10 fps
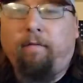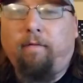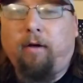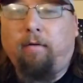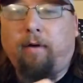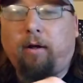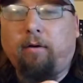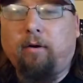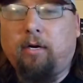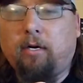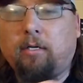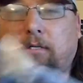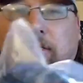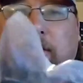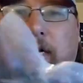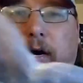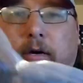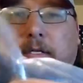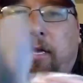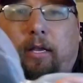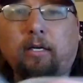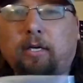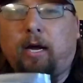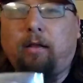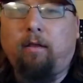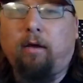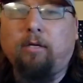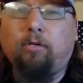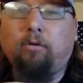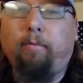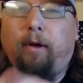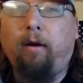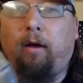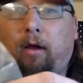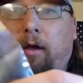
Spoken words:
of regular tires, and then it's got two big